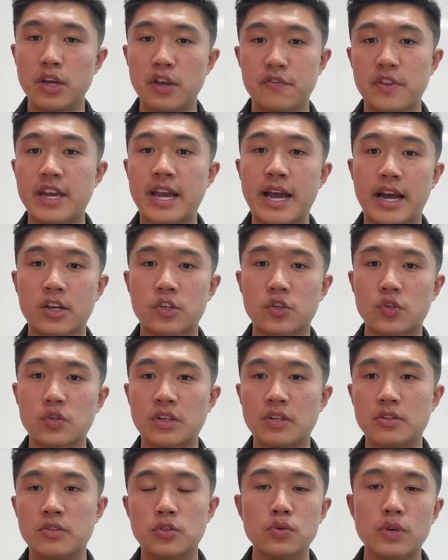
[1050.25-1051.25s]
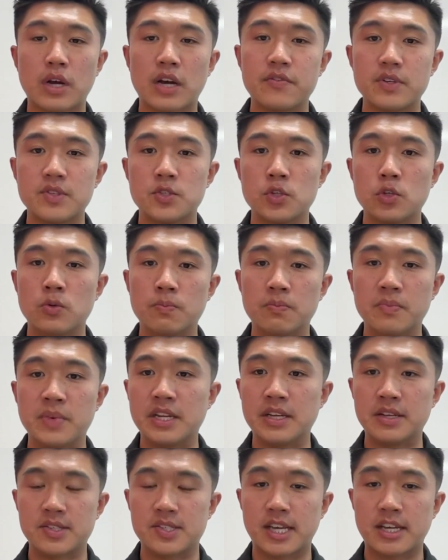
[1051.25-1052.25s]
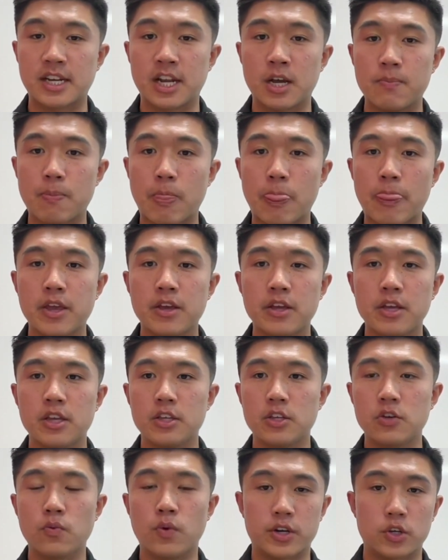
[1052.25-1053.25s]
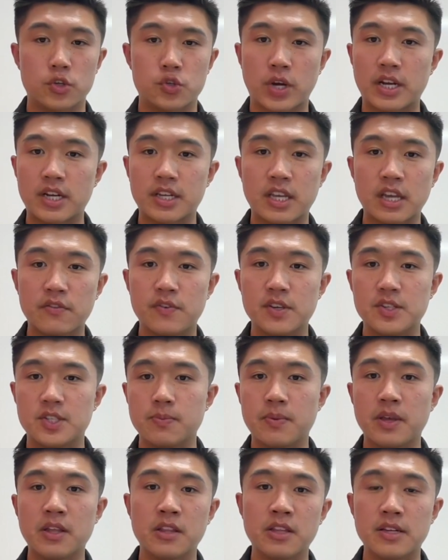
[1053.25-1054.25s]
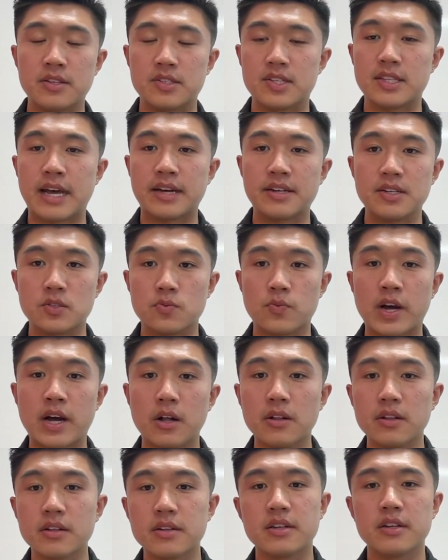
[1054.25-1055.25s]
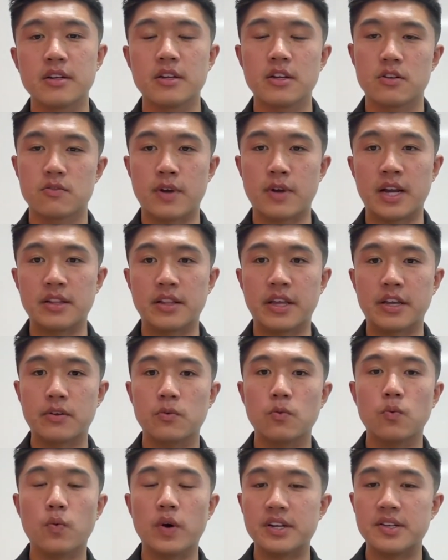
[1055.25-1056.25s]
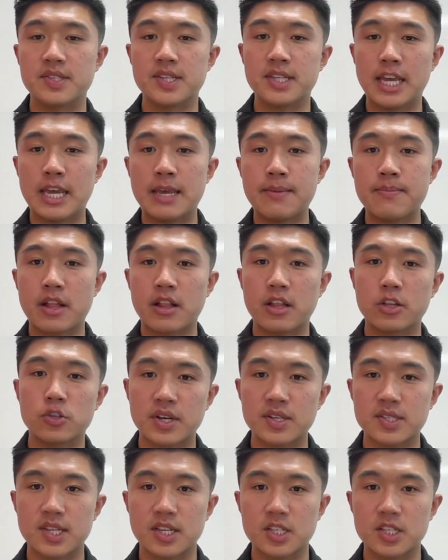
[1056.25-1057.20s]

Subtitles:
they actually do have a Zoom meeting set up, you want to try to get visibility into that as well, right? Like what is the email address that's